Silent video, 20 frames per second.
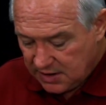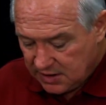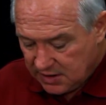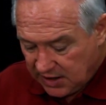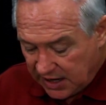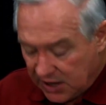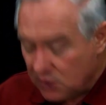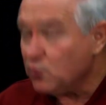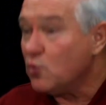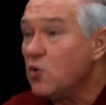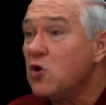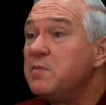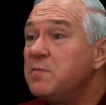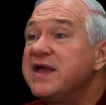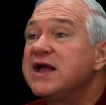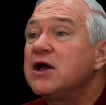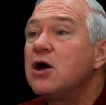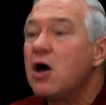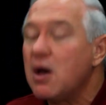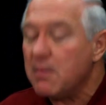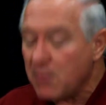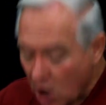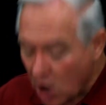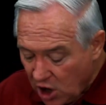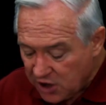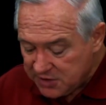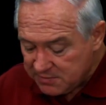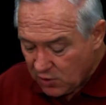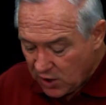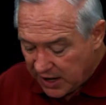It will become
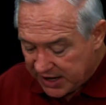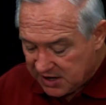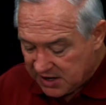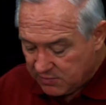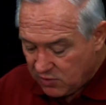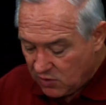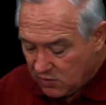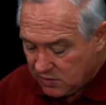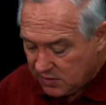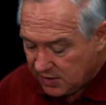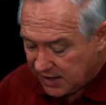unbreakable,